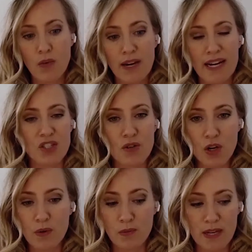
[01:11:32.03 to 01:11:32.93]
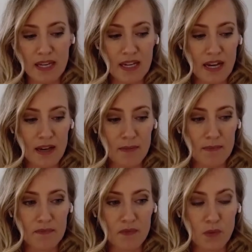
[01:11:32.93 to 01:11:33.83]
where, as you know, when we
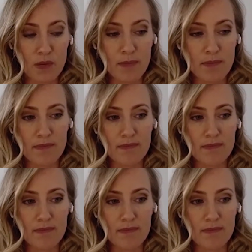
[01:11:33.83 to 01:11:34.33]
um, re-